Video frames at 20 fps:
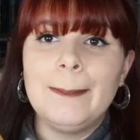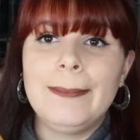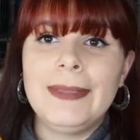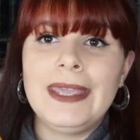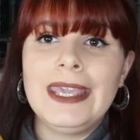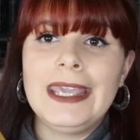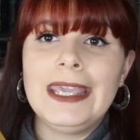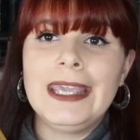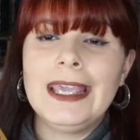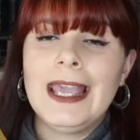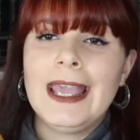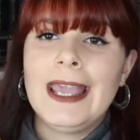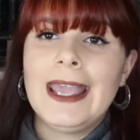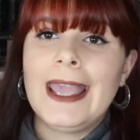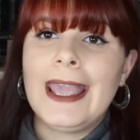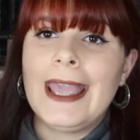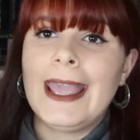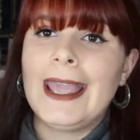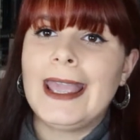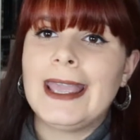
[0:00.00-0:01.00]
bee
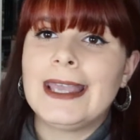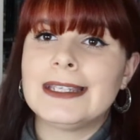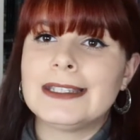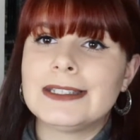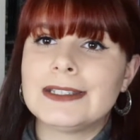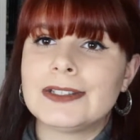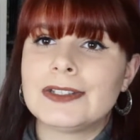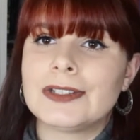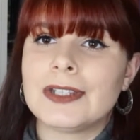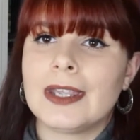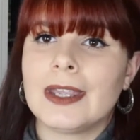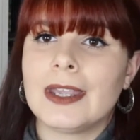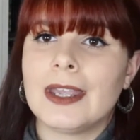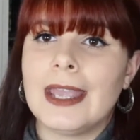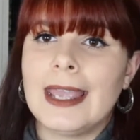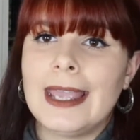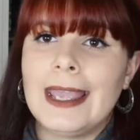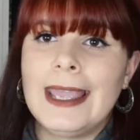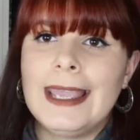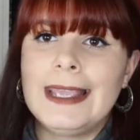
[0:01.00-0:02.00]
and
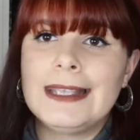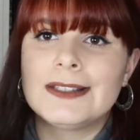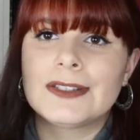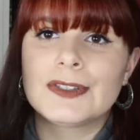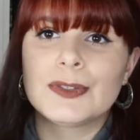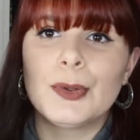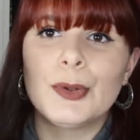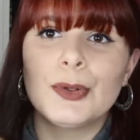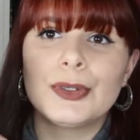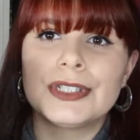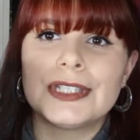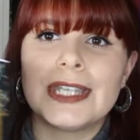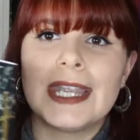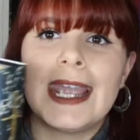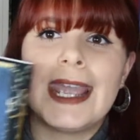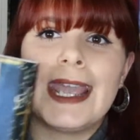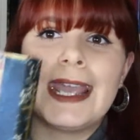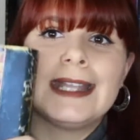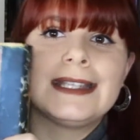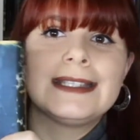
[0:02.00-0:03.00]
a sword
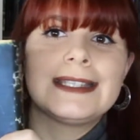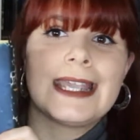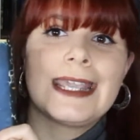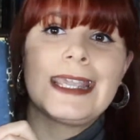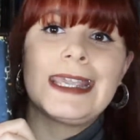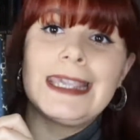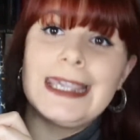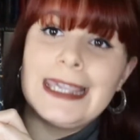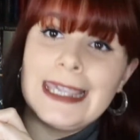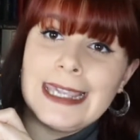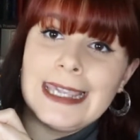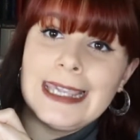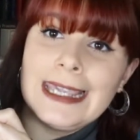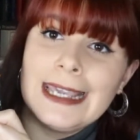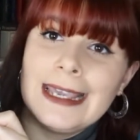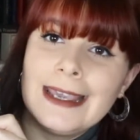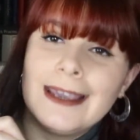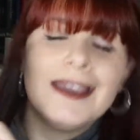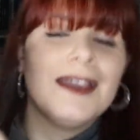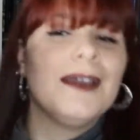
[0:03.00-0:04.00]
and a
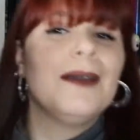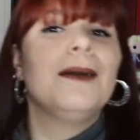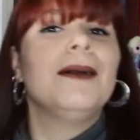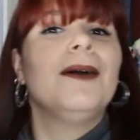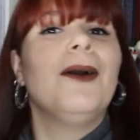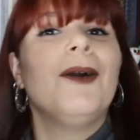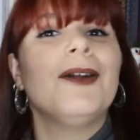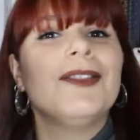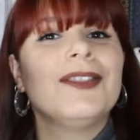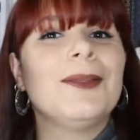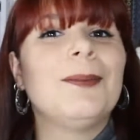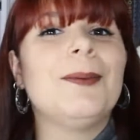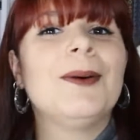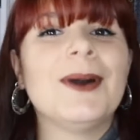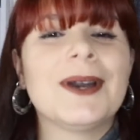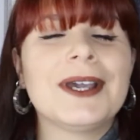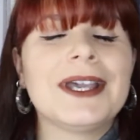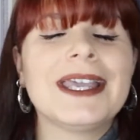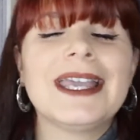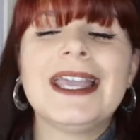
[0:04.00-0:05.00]
key on the
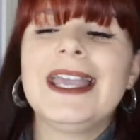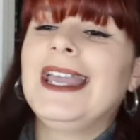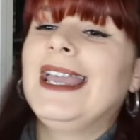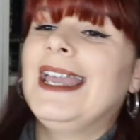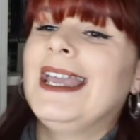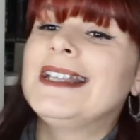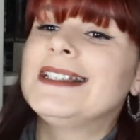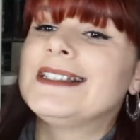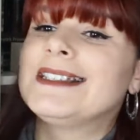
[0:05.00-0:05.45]
book, and